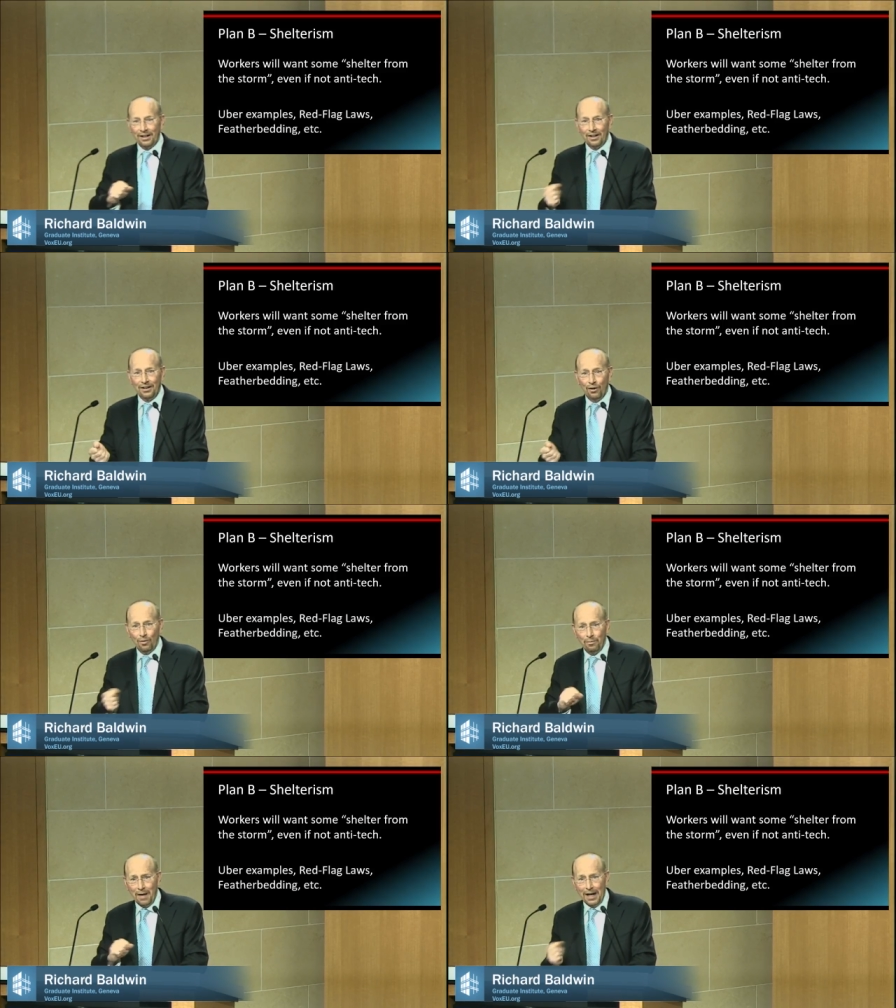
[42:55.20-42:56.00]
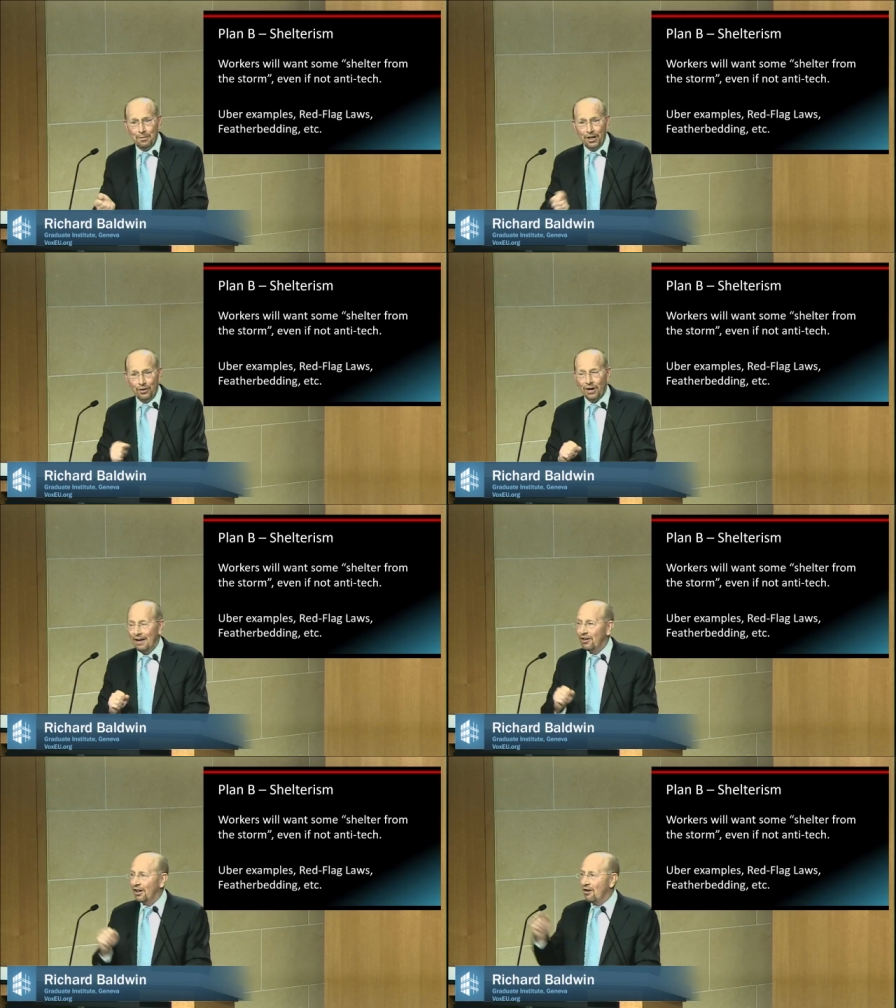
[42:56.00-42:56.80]
you know, anybody
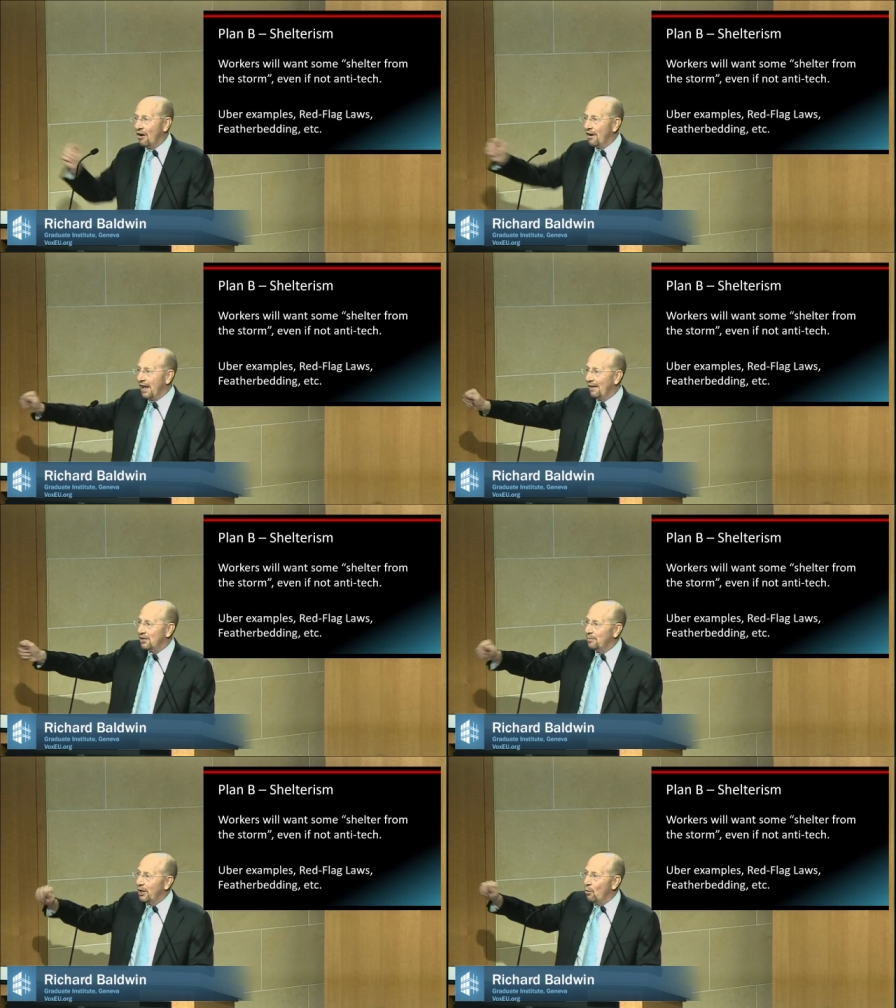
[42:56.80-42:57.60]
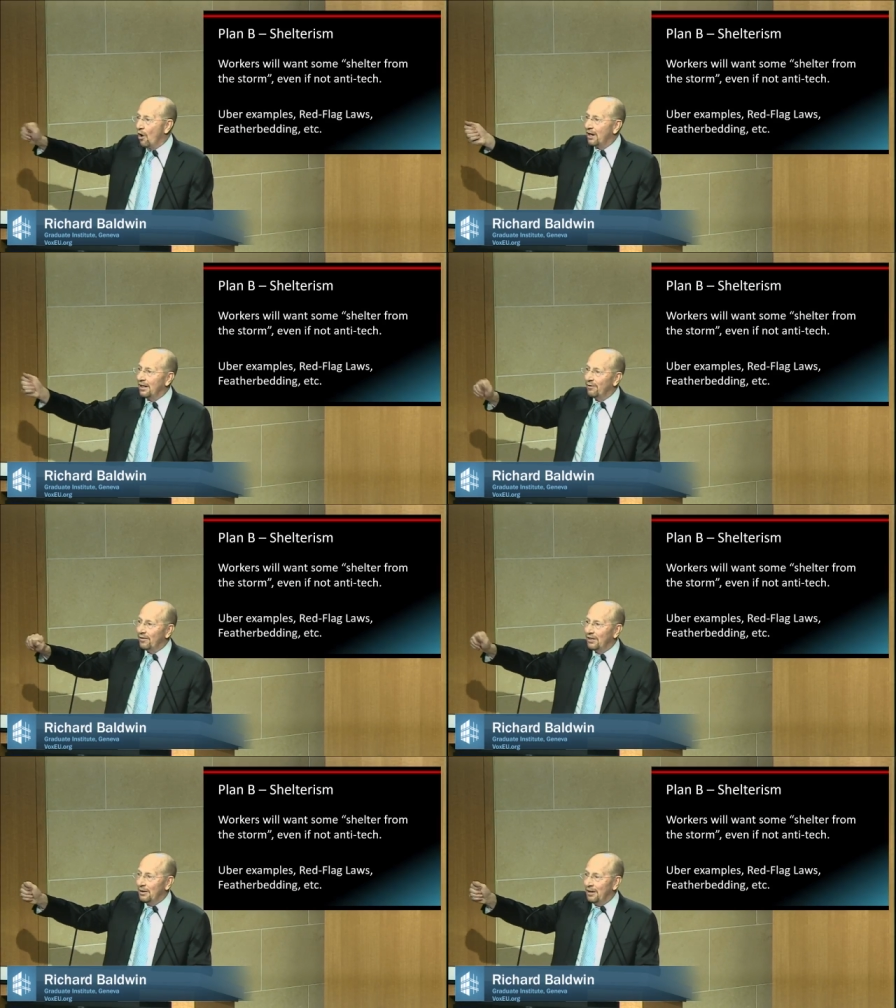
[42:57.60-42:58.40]
driving a car to have somebody walking
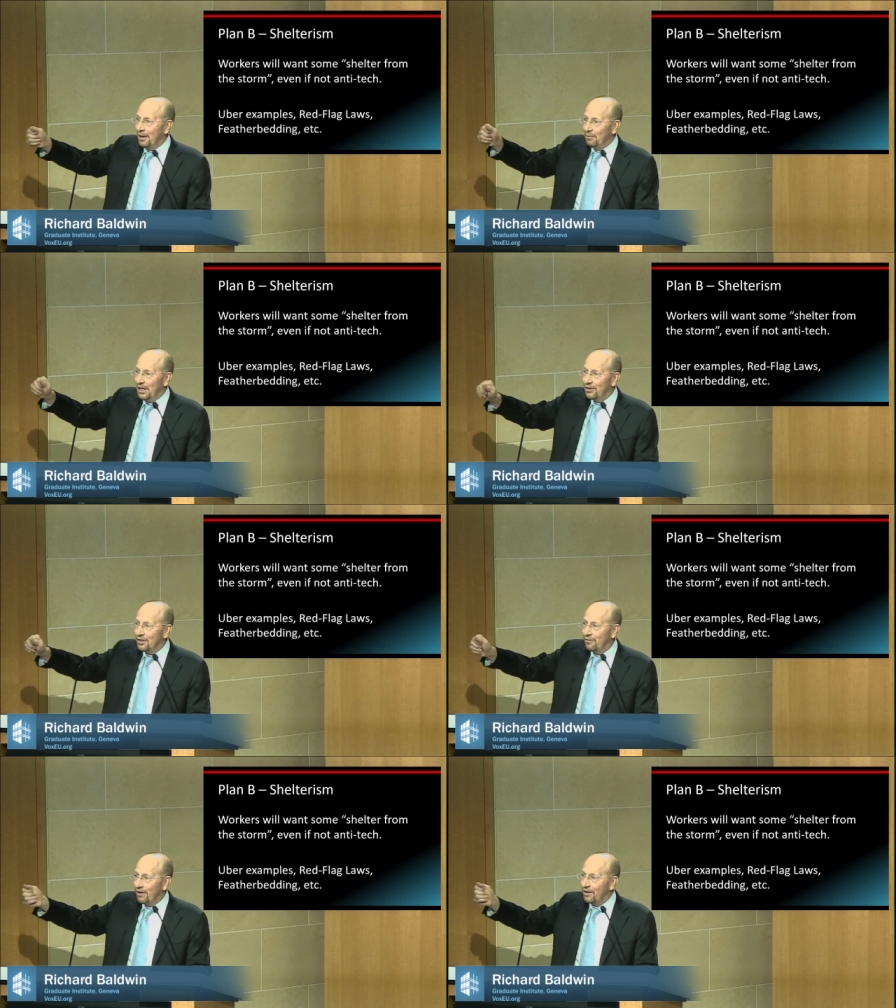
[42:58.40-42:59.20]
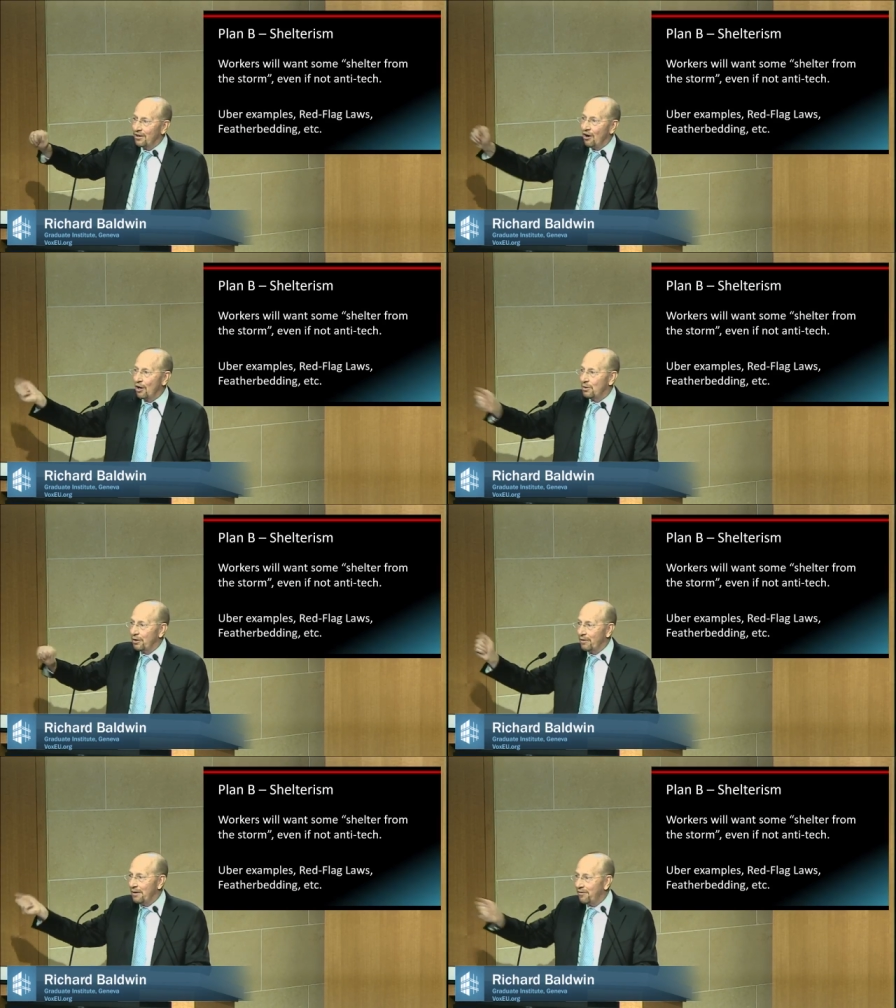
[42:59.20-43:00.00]
50 meters in front of the car with
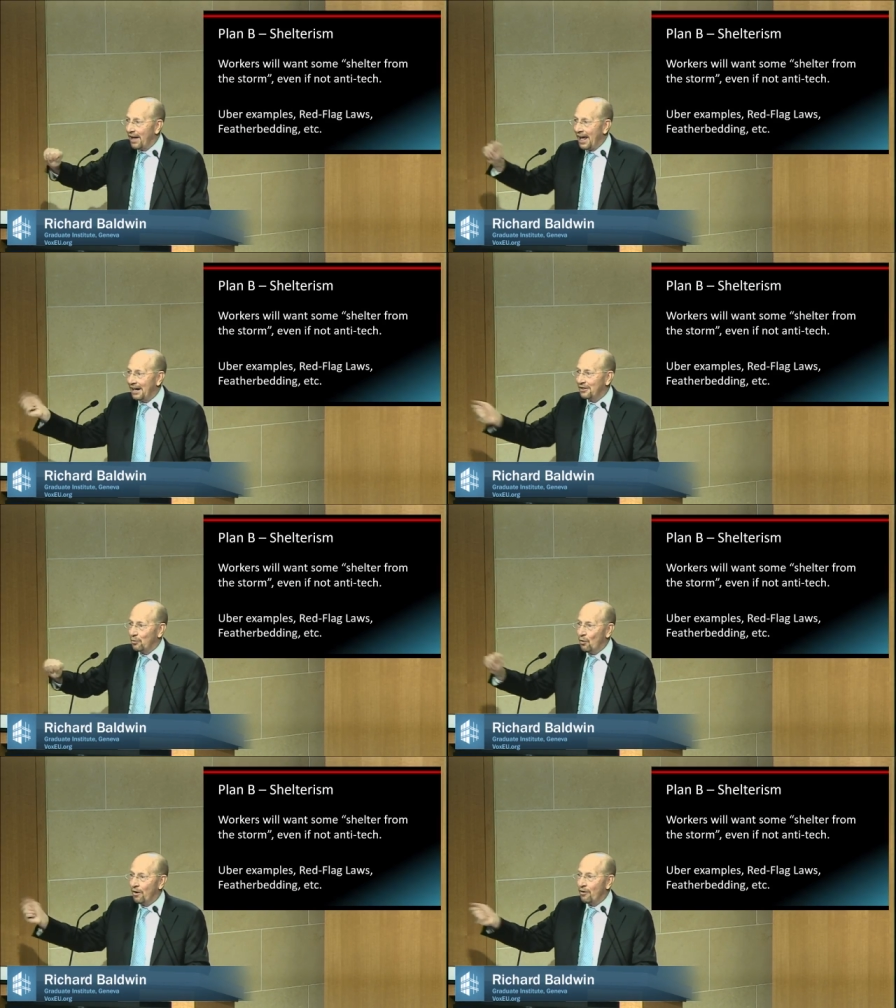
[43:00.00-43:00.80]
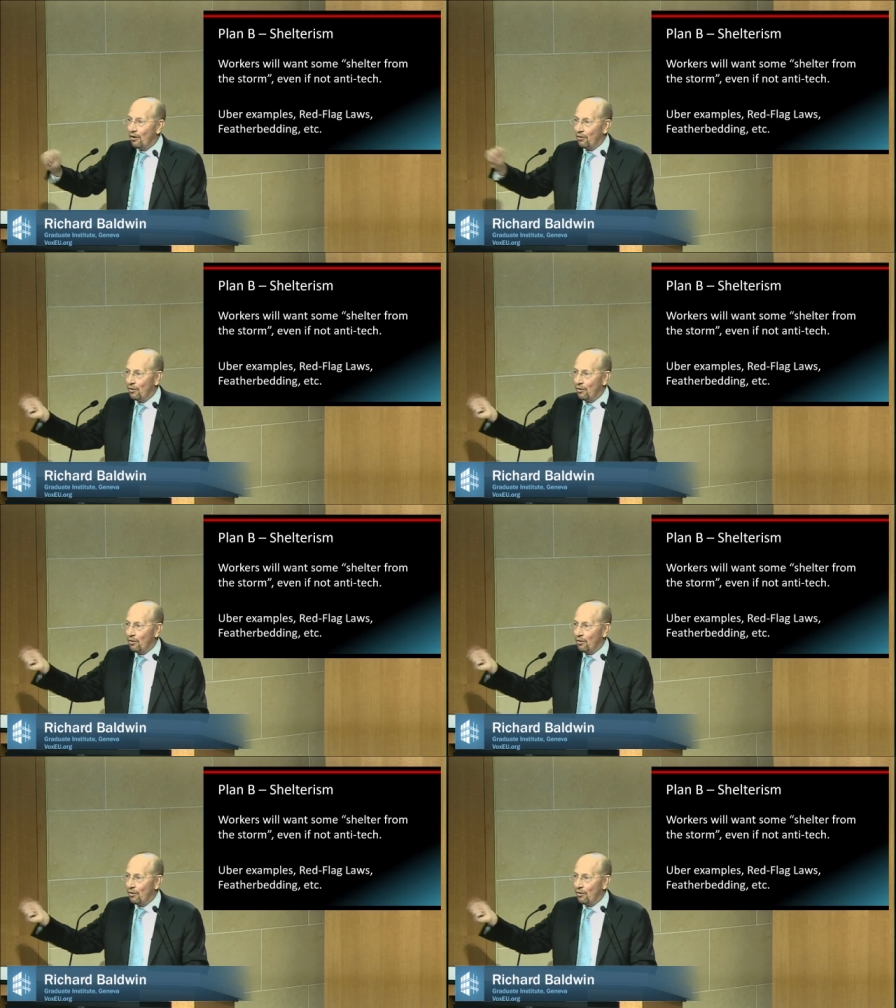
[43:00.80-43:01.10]
a red flag to warn all the